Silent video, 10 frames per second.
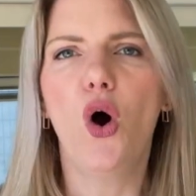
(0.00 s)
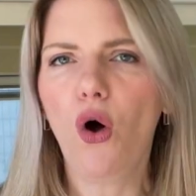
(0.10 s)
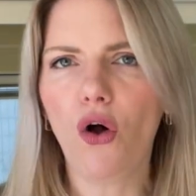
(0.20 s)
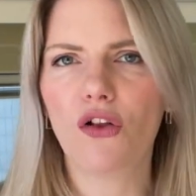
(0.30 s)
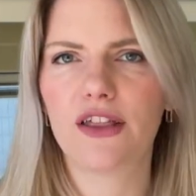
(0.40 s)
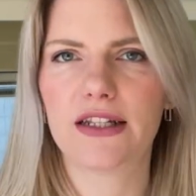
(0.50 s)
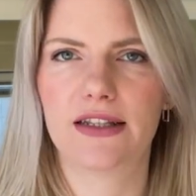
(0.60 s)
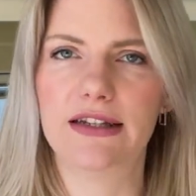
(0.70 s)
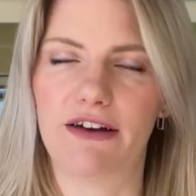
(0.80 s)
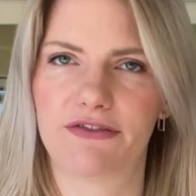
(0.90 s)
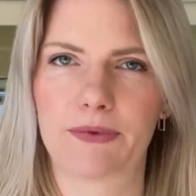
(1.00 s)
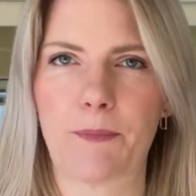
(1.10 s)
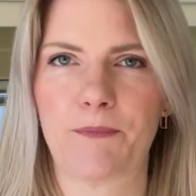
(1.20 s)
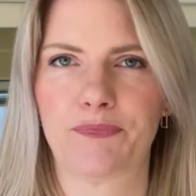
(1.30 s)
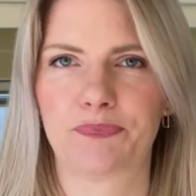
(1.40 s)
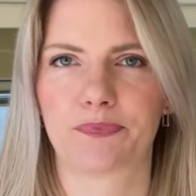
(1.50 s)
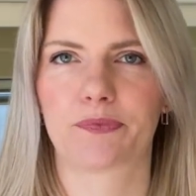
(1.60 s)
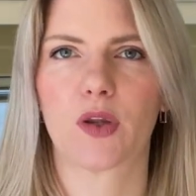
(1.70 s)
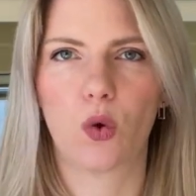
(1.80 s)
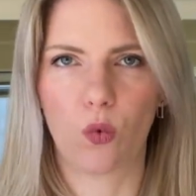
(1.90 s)
all that stuff.
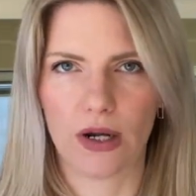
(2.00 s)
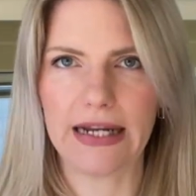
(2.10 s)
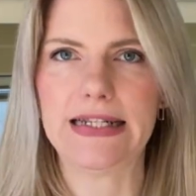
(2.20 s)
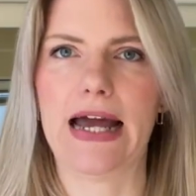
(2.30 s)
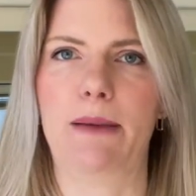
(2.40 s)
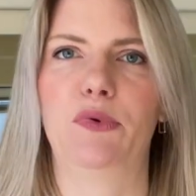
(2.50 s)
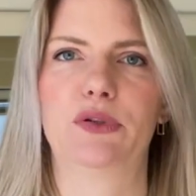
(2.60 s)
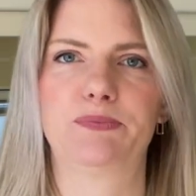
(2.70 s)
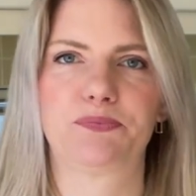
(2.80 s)
One example.